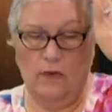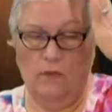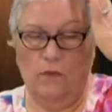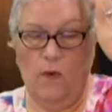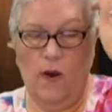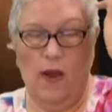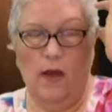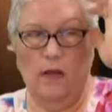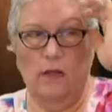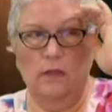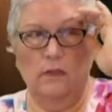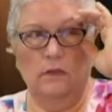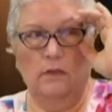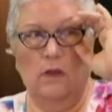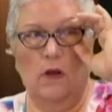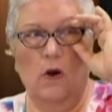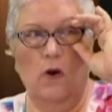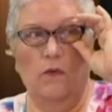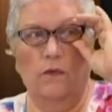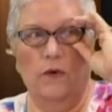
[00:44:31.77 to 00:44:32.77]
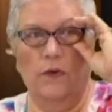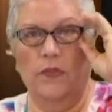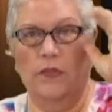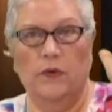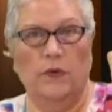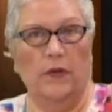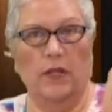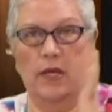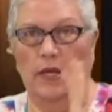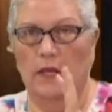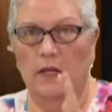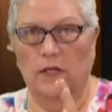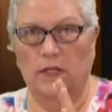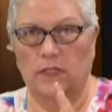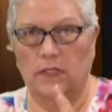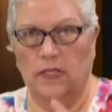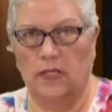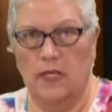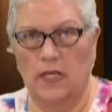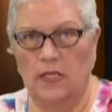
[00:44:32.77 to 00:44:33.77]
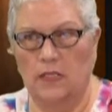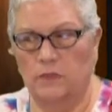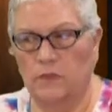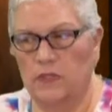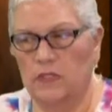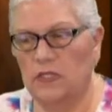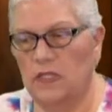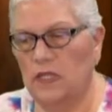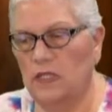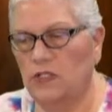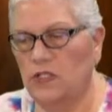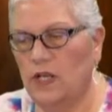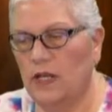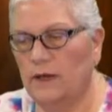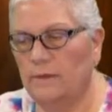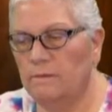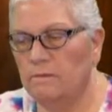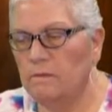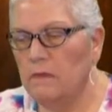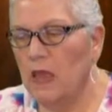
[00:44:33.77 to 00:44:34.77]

well over 30 years that he's been teaching,